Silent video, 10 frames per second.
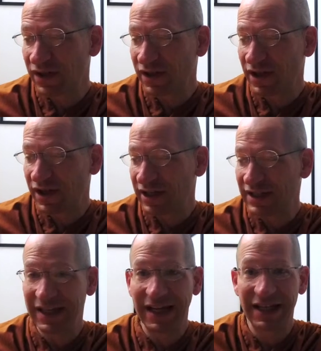
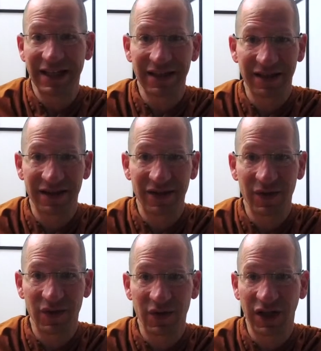intending to
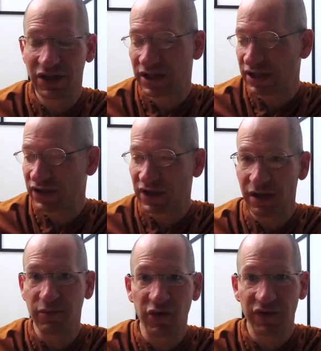touch it, they just
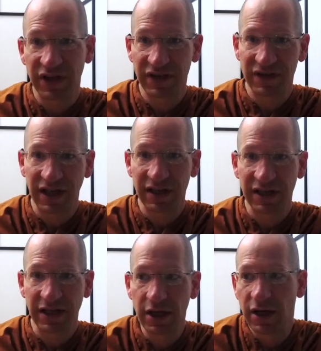kind of moved it
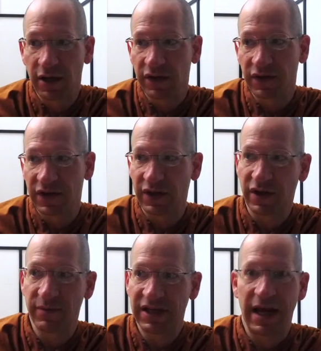slightly, there
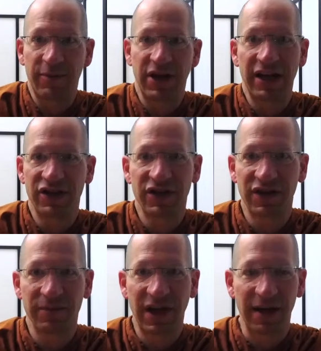can be an apprehension
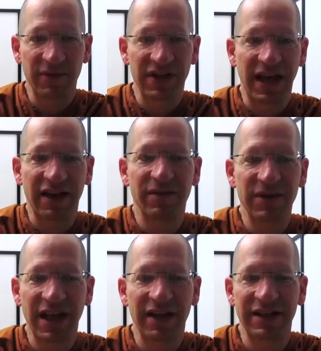sometimes, and that can
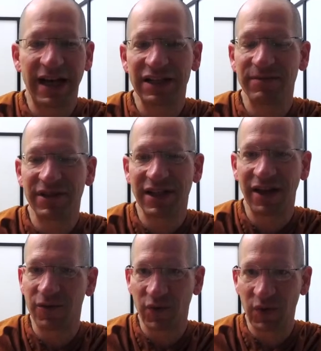be that attachment to
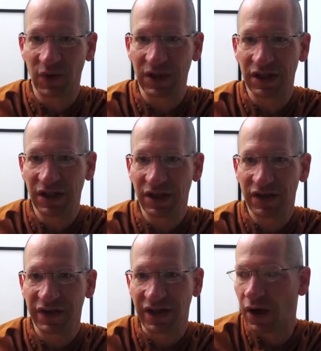that rule.
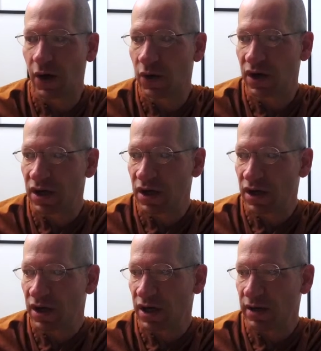It's like, oh,
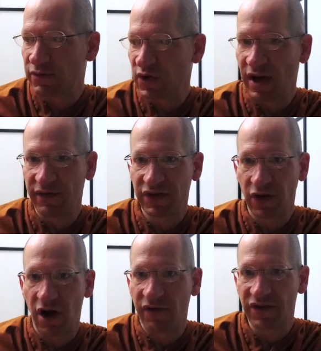you have to
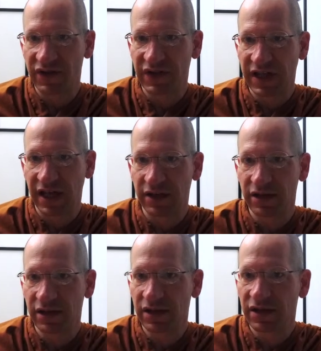offer this again.
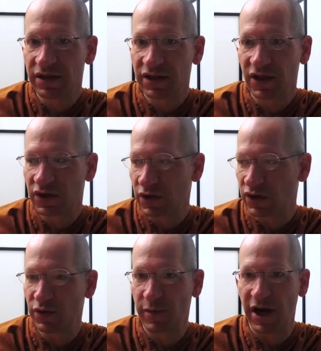
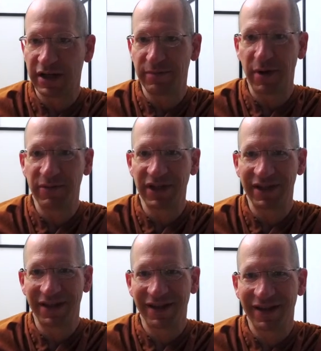Your body bumped it.
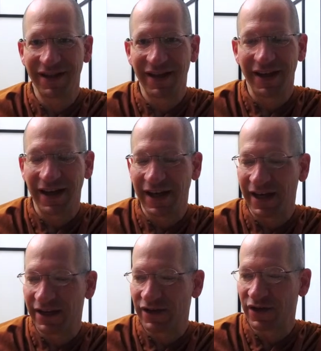
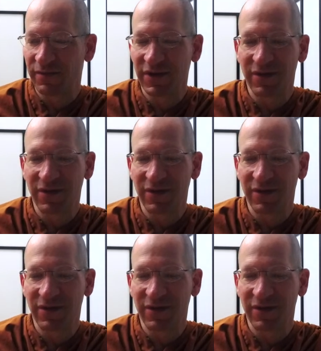And there can be a